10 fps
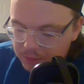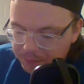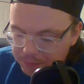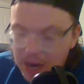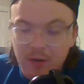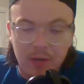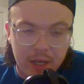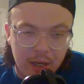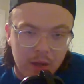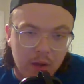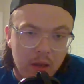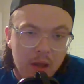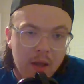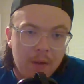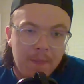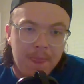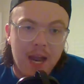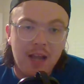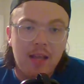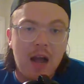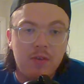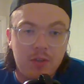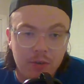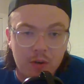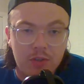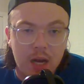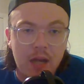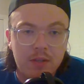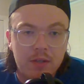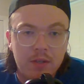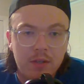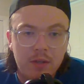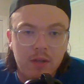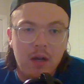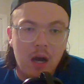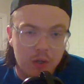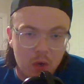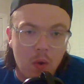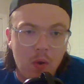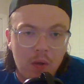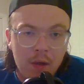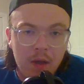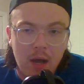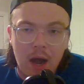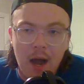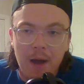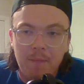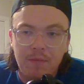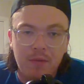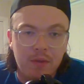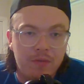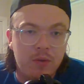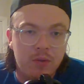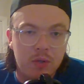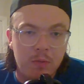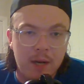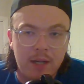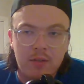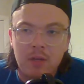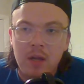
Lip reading: penalty kill, they allowed 0 shots on goal for the full 2 minutes.